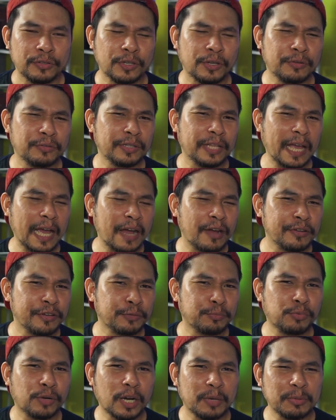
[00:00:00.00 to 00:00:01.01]
So now
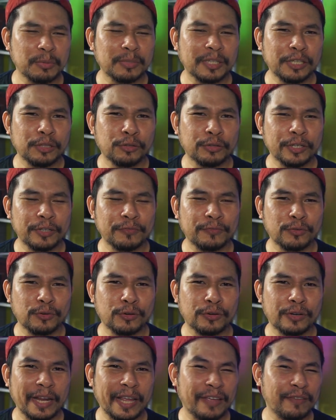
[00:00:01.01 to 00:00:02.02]
you're probably looking
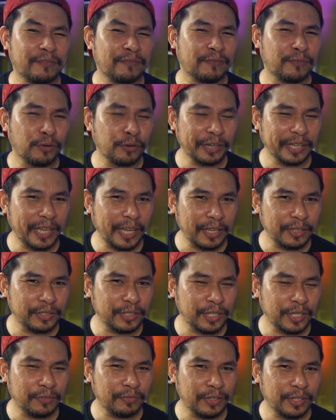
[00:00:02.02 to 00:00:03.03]
for a 4K
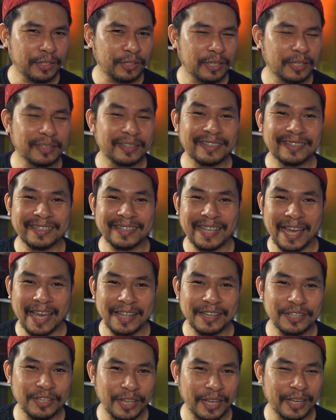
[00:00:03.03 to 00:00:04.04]
TV that
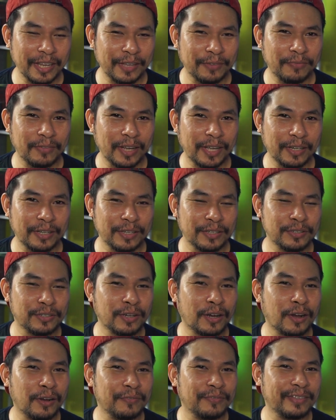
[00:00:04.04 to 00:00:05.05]
can take advantage
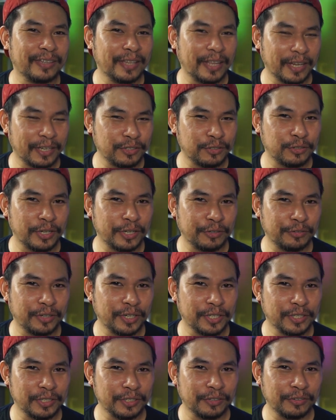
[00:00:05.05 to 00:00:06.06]
of next
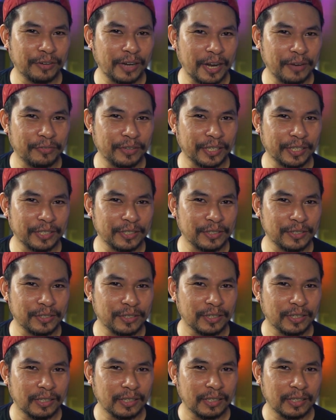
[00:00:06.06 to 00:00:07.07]
generation
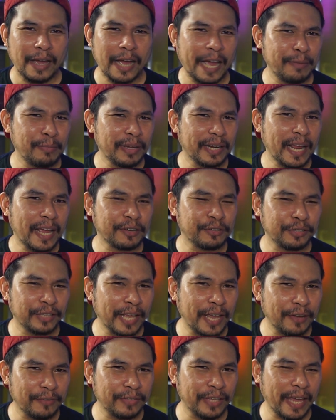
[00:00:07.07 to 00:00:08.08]
graphics. I might
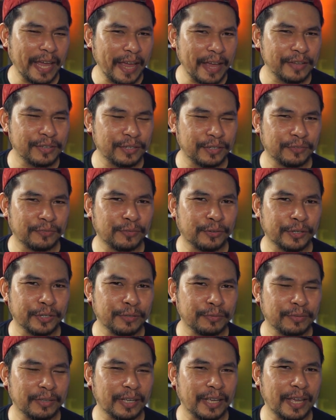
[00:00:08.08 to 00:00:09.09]
actually have the answer for
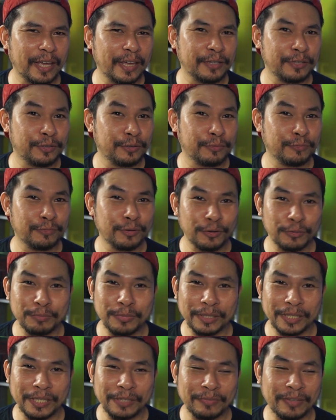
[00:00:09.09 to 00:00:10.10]
you, and you won't
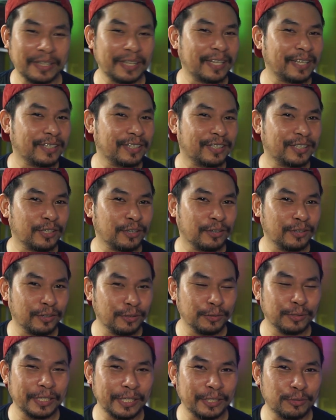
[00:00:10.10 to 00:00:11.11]
believe that it's
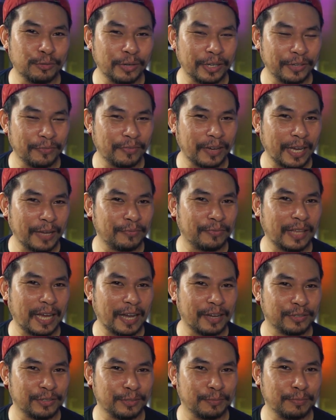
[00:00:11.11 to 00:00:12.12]
only
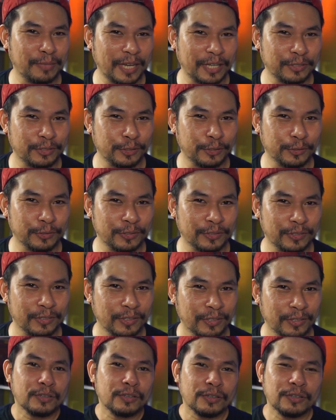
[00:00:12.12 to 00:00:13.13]
25,000 pesos.
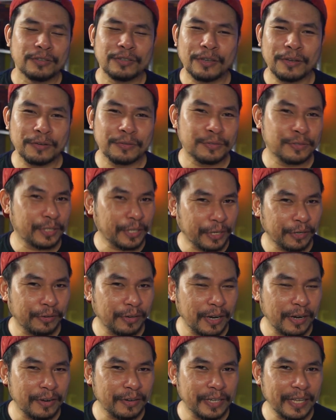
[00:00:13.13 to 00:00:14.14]
So stick
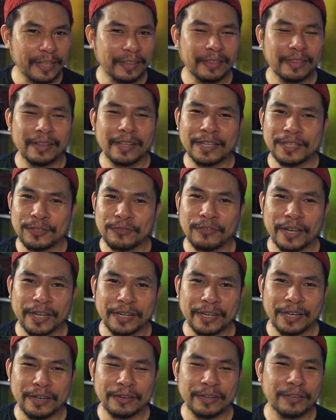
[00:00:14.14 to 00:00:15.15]
around and let's
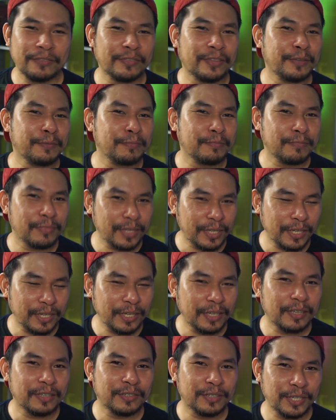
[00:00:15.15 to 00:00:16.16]
find out if the
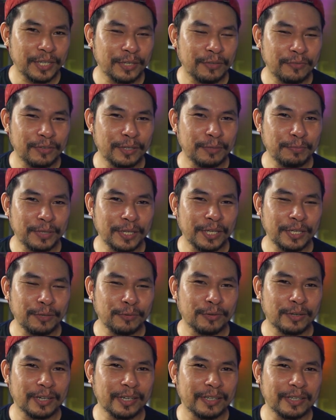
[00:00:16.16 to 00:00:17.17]
Mi TV
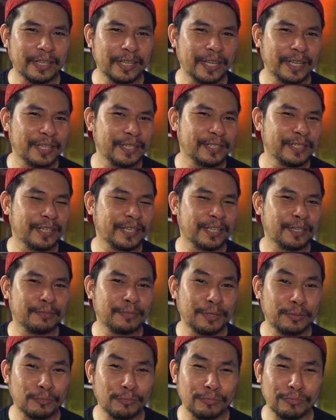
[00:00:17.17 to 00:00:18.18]
P1 is gonna
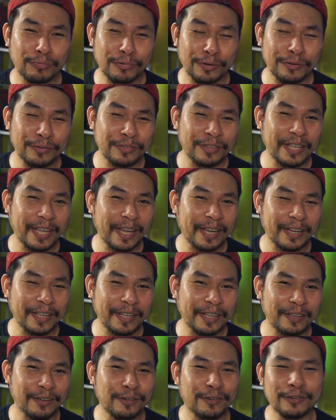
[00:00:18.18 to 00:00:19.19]
be worth
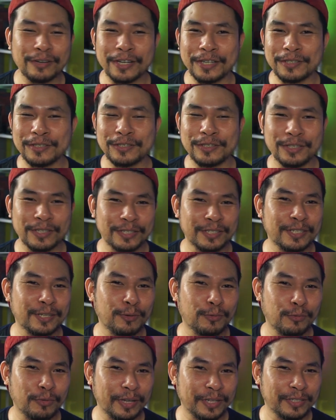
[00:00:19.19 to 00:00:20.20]
getting or is just
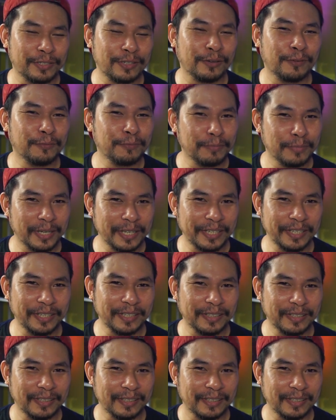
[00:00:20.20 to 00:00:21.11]
a waste of money.